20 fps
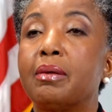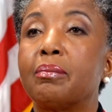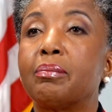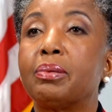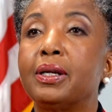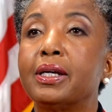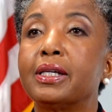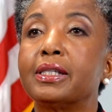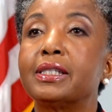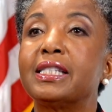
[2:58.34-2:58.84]

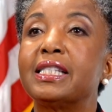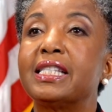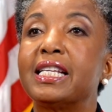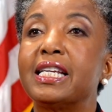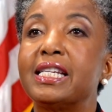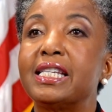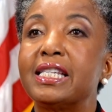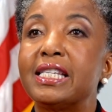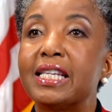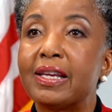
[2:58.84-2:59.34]
Plus,
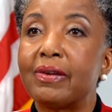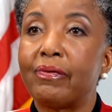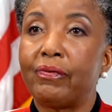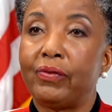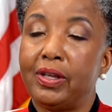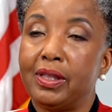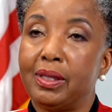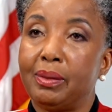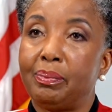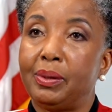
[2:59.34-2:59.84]
the
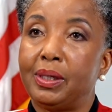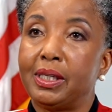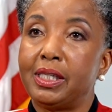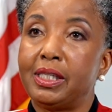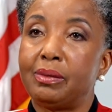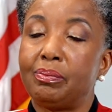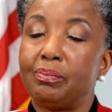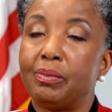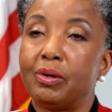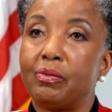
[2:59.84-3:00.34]
defund the
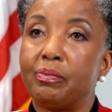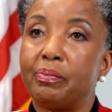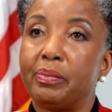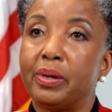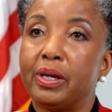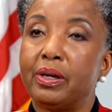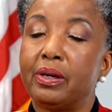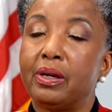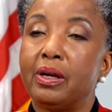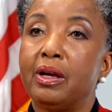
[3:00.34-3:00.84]
police
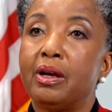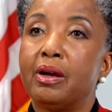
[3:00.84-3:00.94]
movement